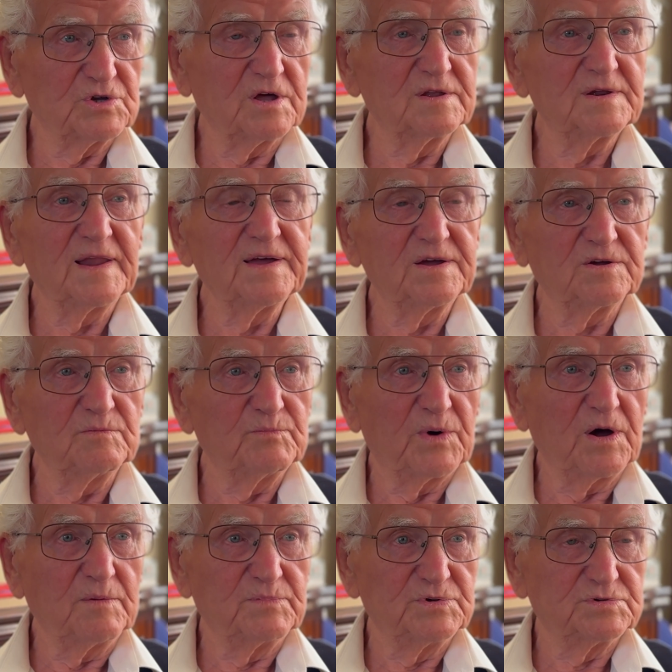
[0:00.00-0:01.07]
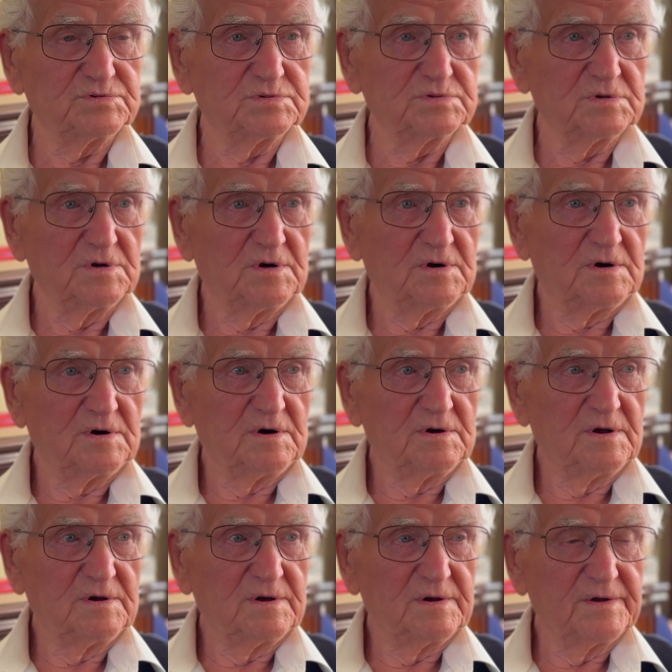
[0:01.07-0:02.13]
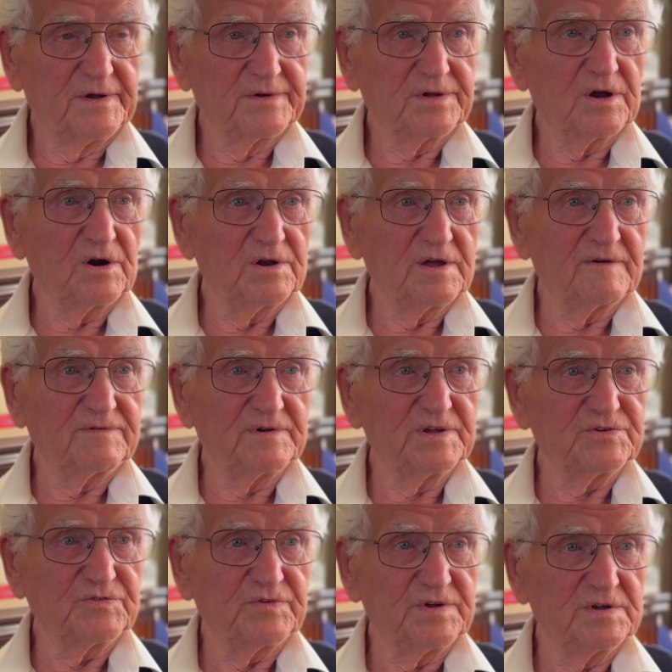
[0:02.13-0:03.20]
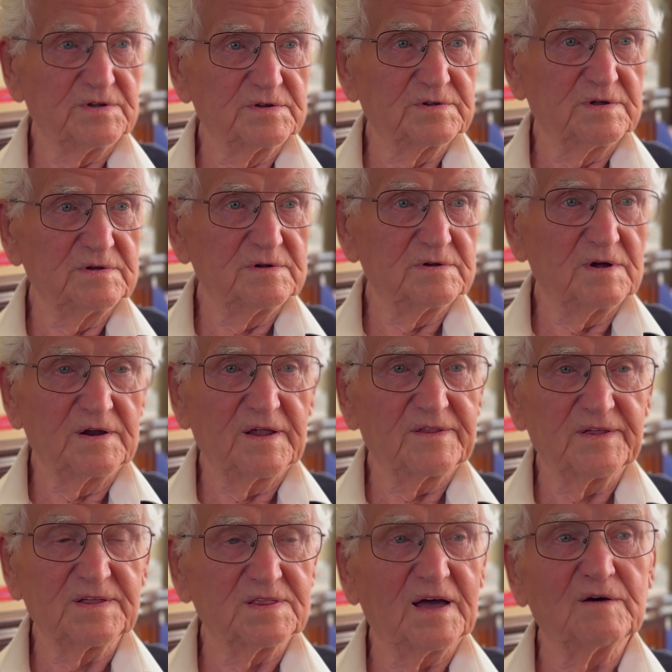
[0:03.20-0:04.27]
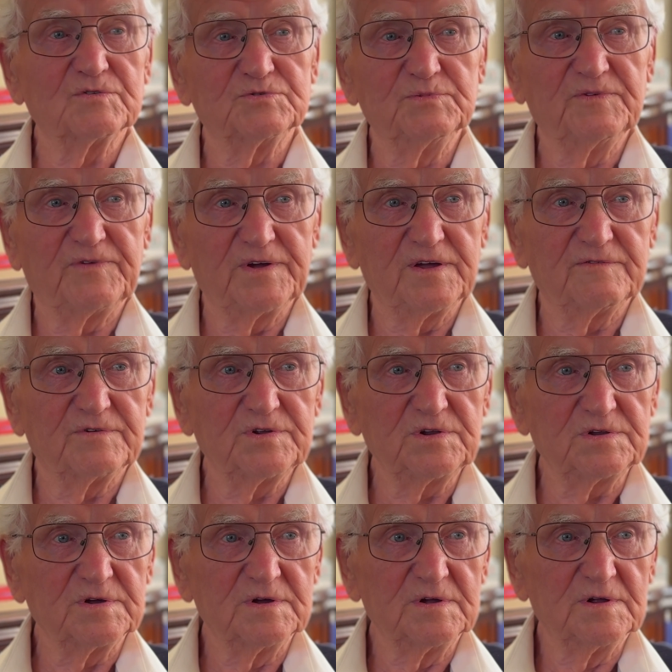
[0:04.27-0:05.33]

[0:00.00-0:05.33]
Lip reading: on the Lincoln Bombers at RAF Lichfield, and I think that was my favourite.